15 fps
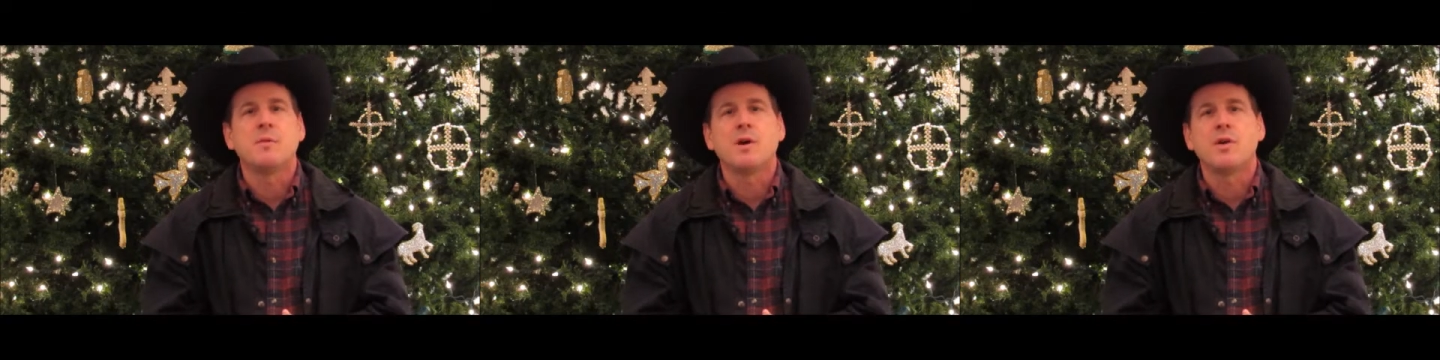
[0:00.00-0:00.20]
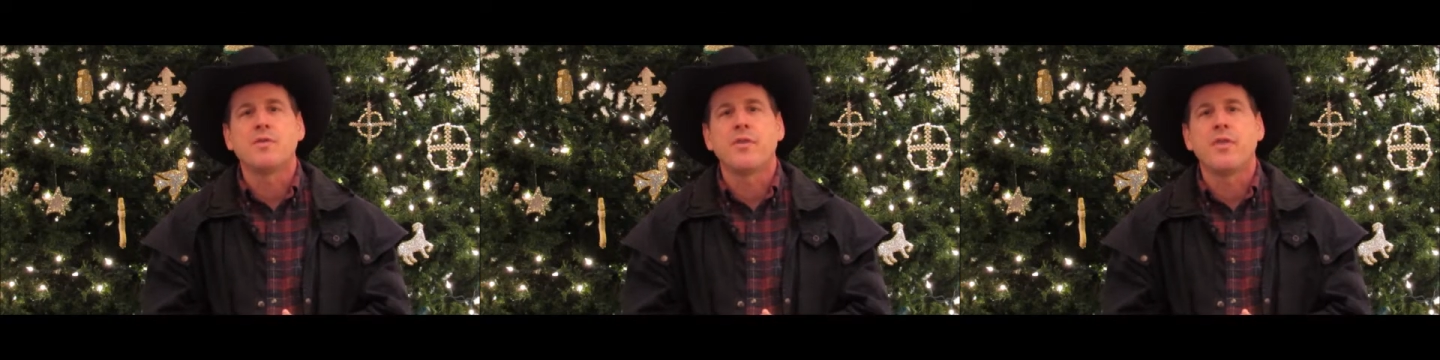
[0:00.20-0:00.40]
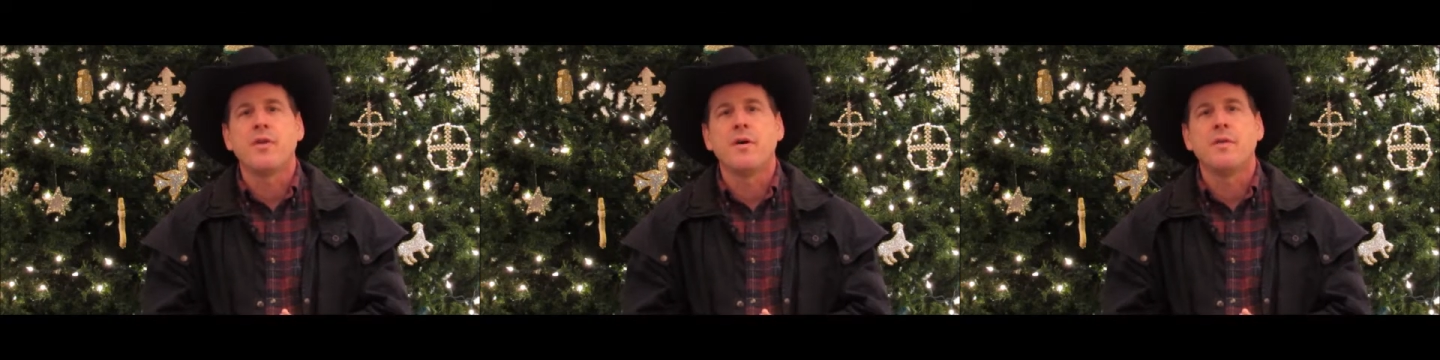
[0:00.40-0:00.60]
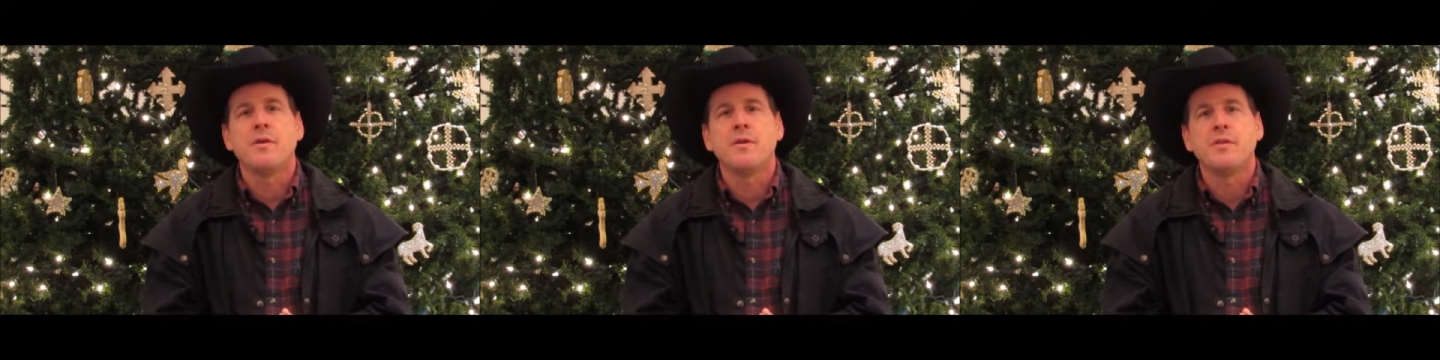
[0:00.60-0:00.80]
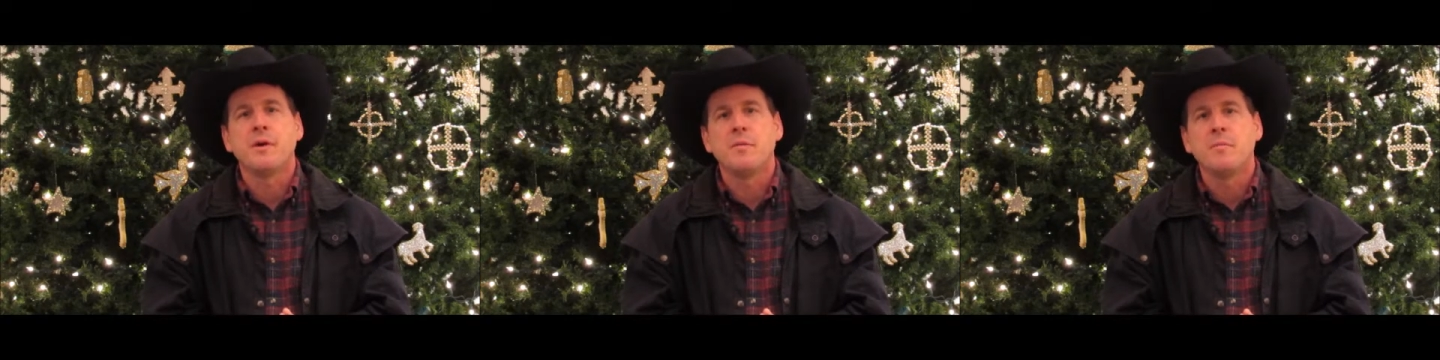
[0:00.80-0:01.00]

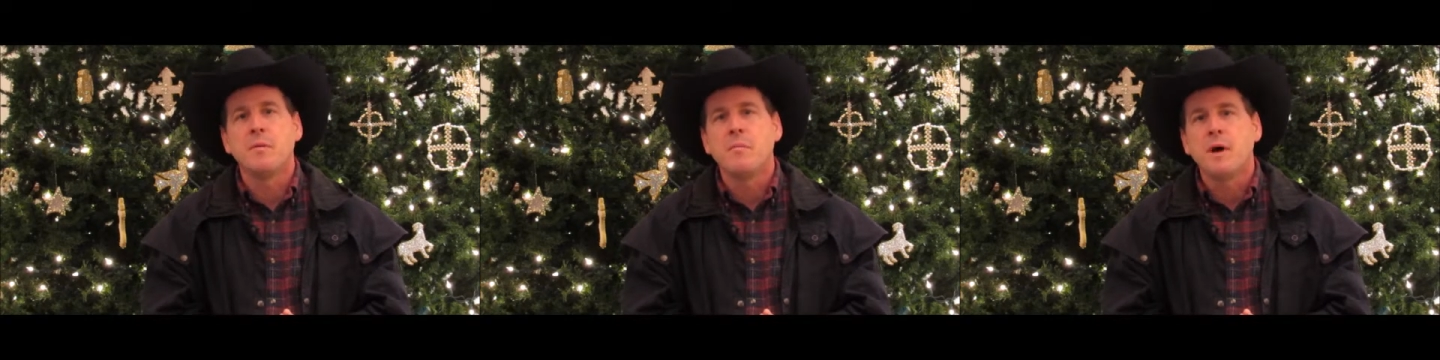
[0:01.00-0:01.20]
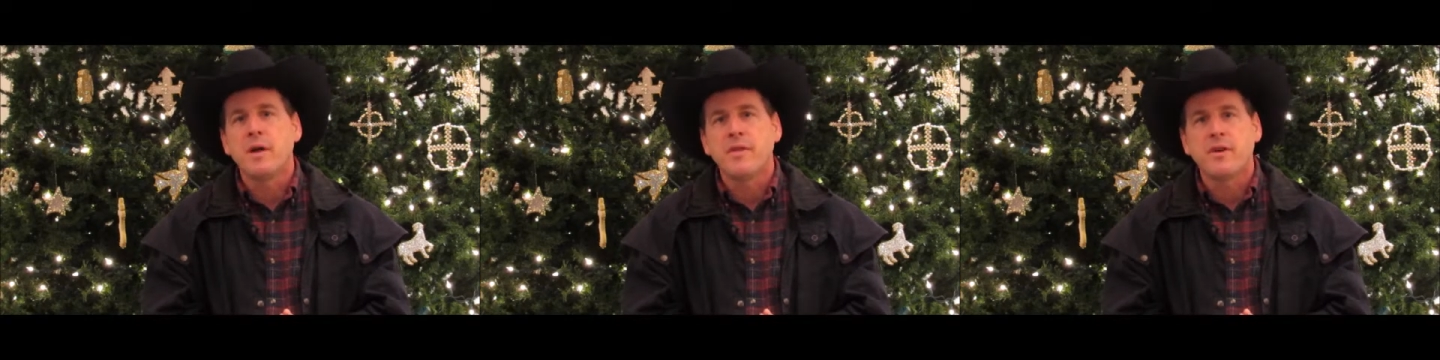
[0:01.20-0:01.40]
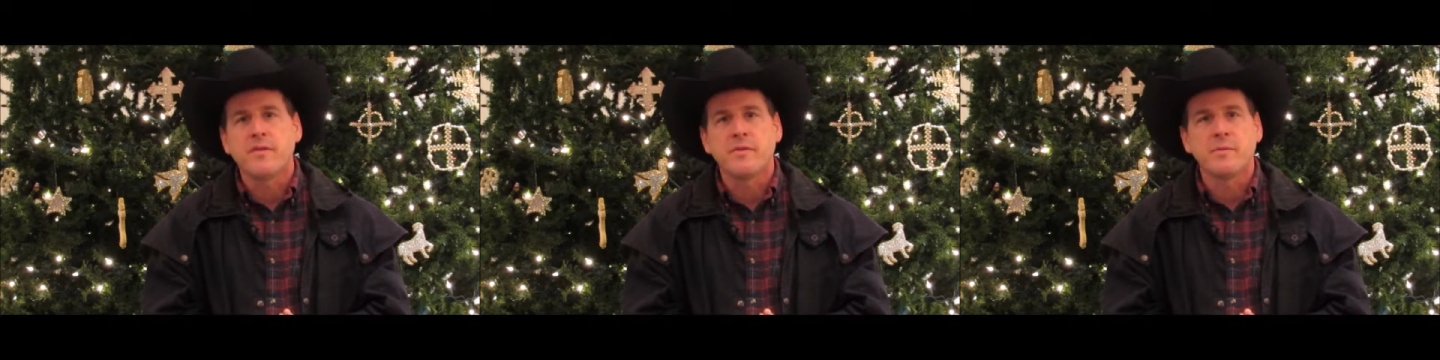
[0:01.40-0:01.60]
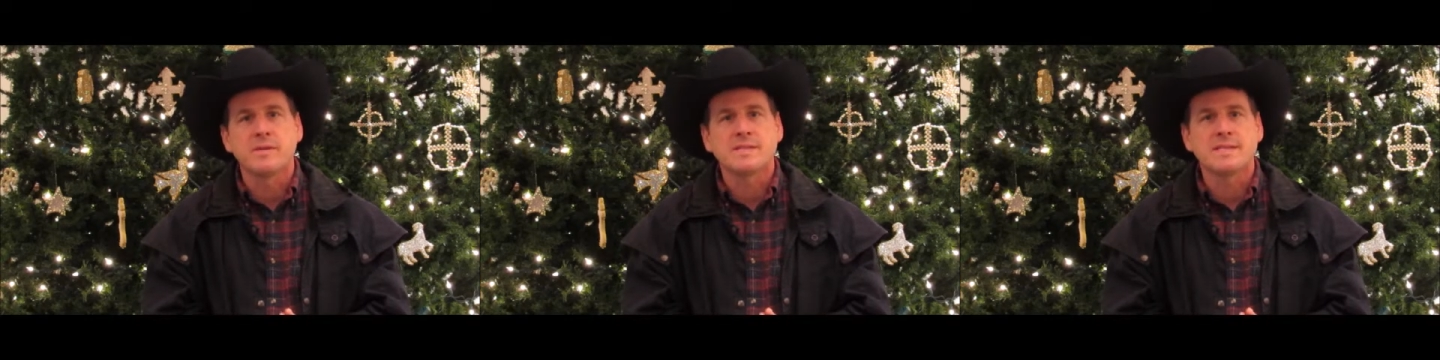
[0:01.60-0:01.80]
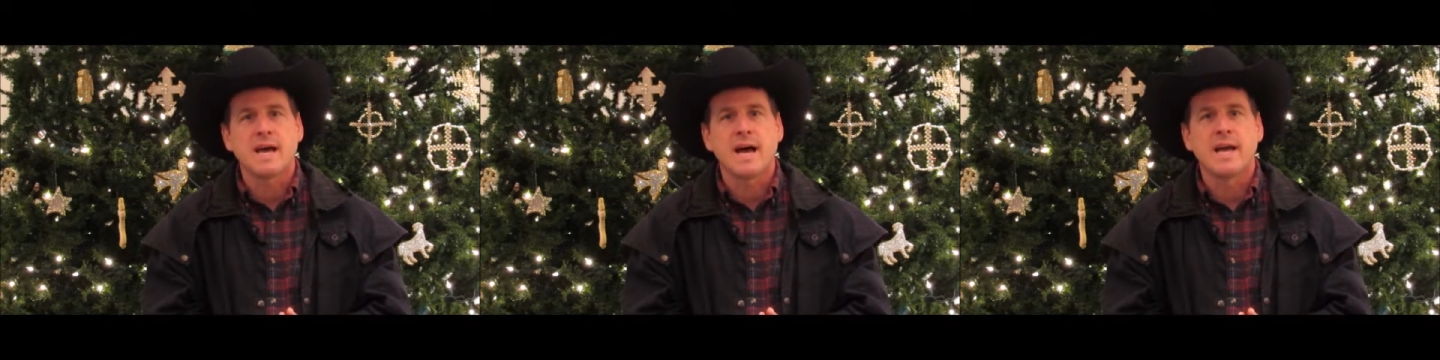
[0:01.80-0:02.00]
mother of the
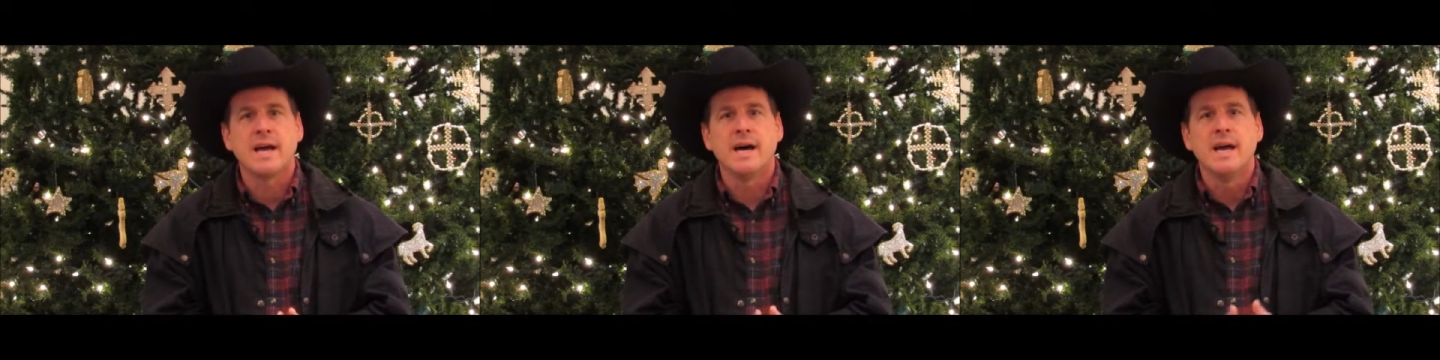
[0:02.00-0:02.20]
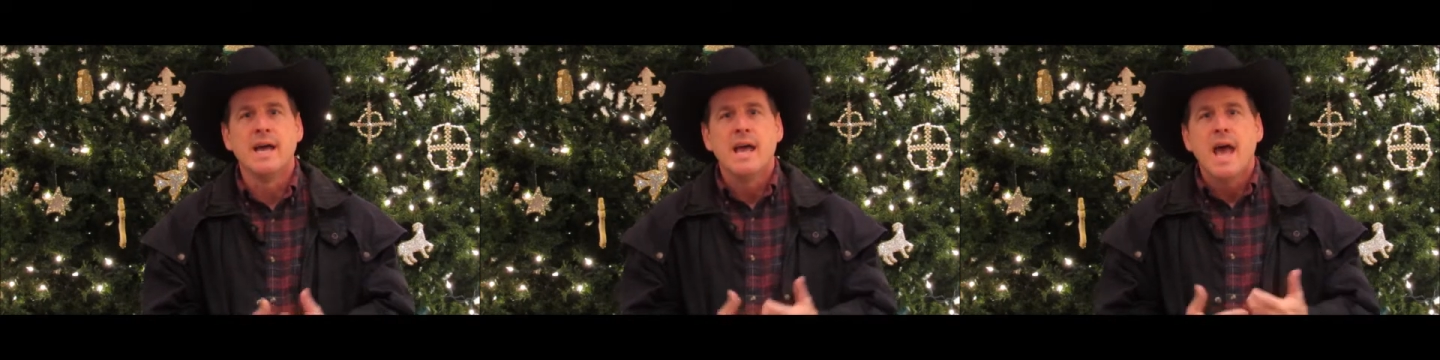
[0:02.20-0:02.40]
Messiah,